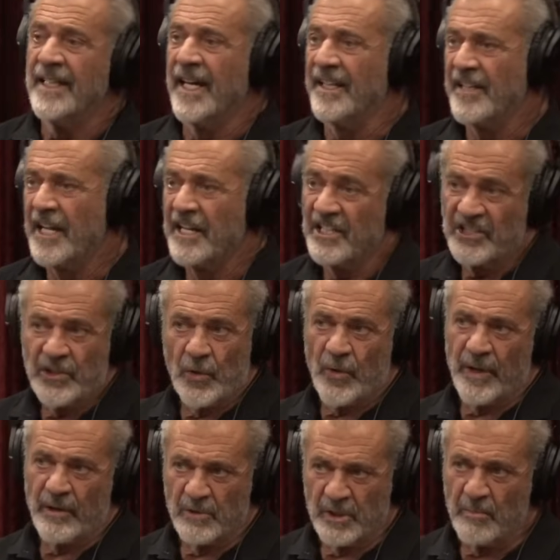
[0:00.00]
And then the
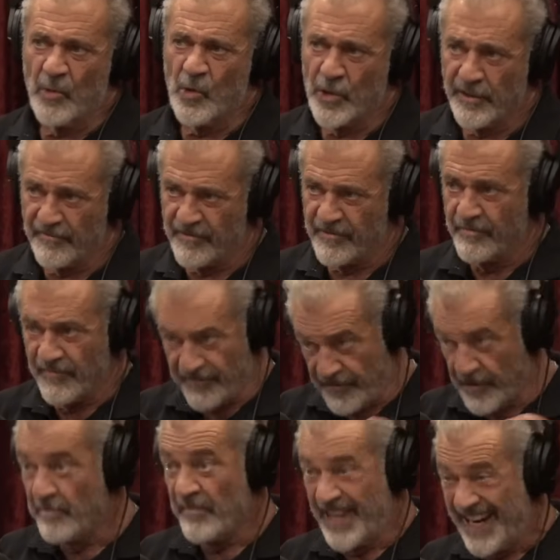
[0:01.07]
story was born
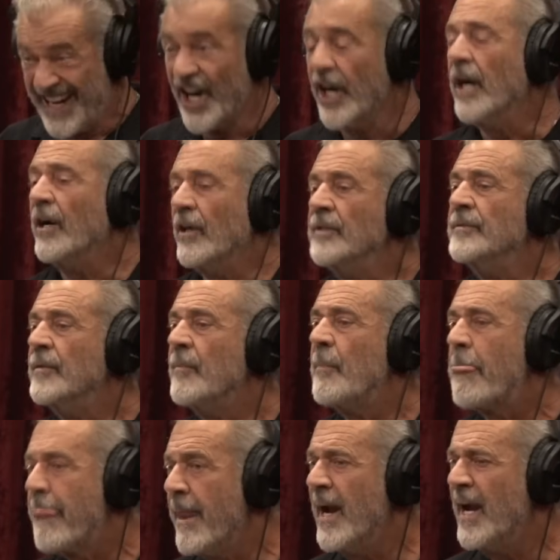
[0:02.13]
from there.
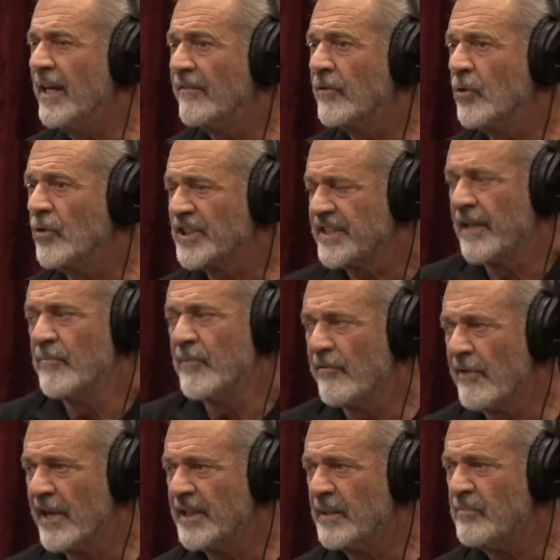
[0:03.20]
And, of course, then we
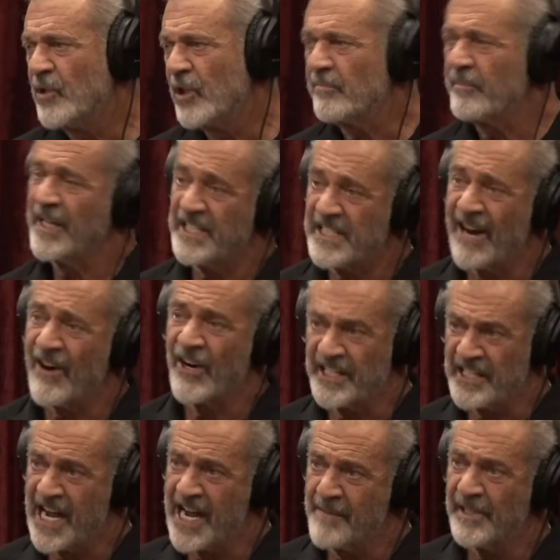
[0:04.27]
read the book by Jared
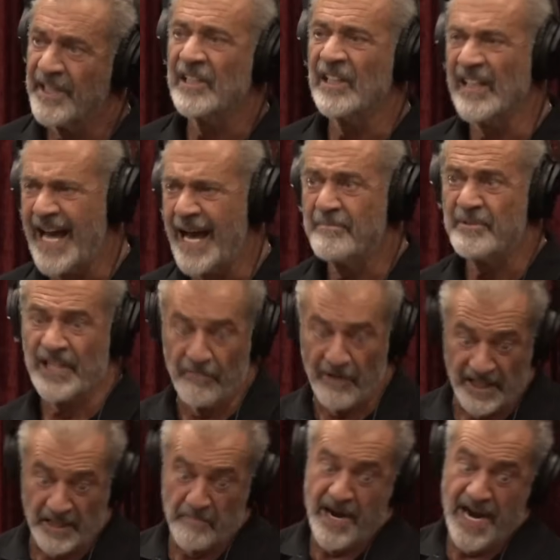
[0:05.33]
Diamond, Collapse. I
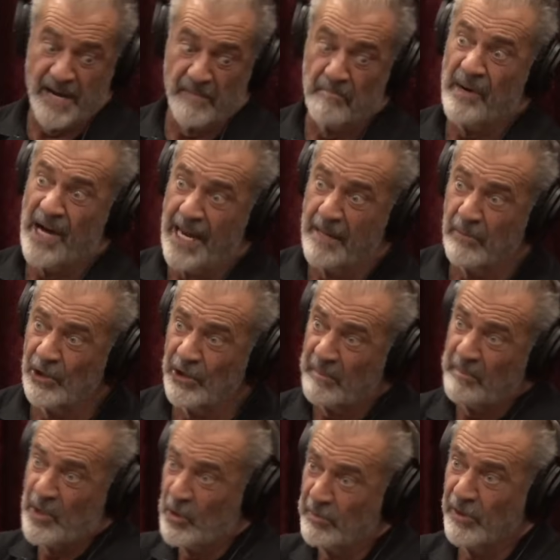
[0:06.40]
read the Mayan Bible, the
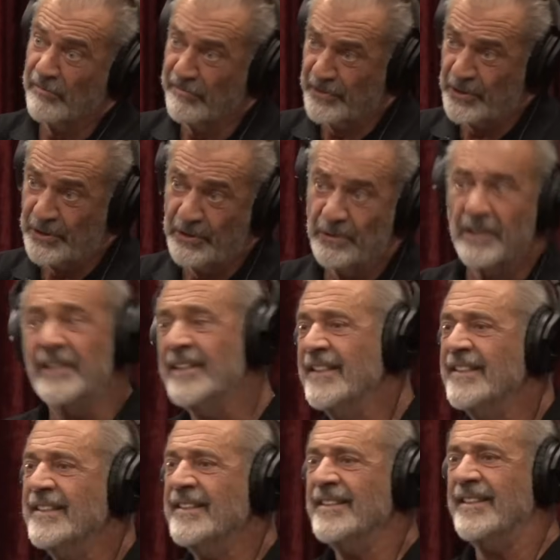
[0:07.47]
Popol Vuh,
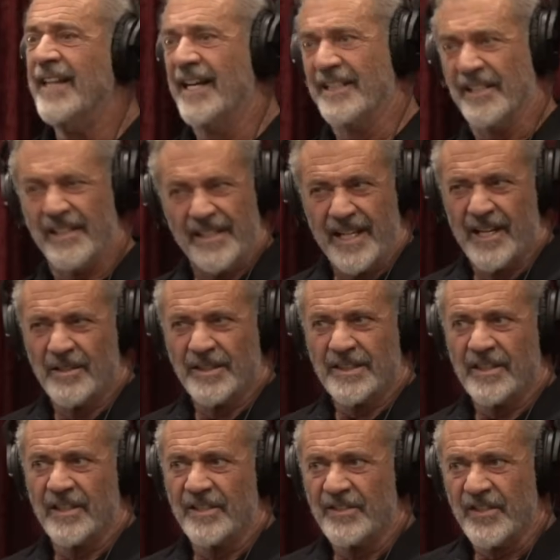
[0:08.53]
and, you know, so
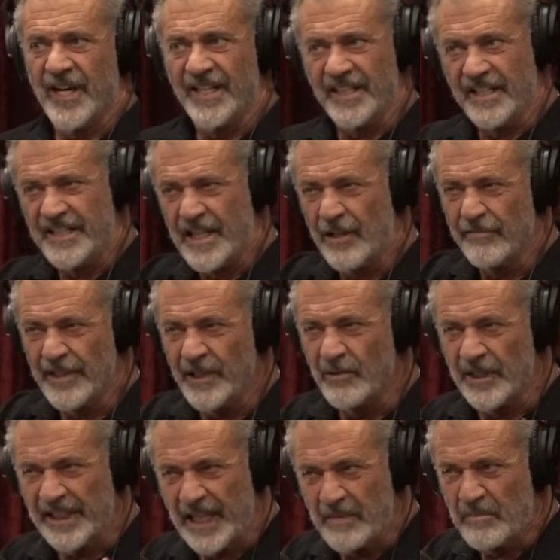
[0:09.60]
I tried to delve into
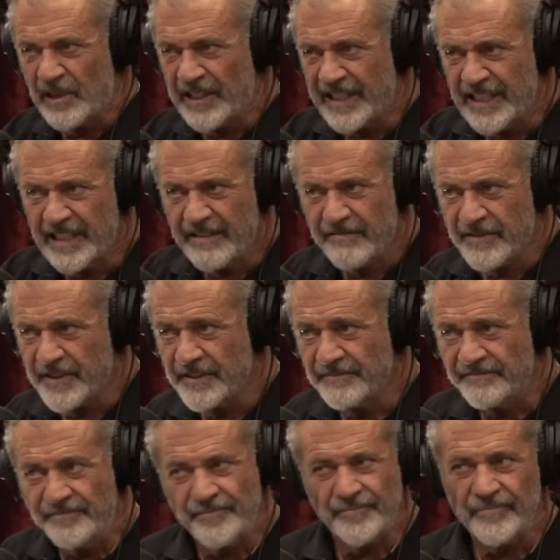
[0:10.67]
what they believed
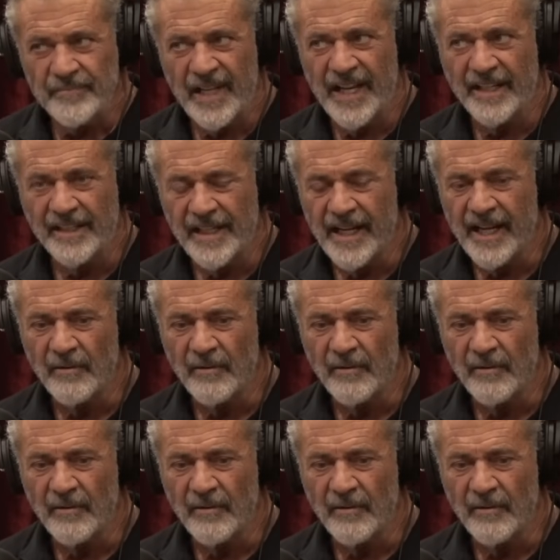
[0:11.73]
and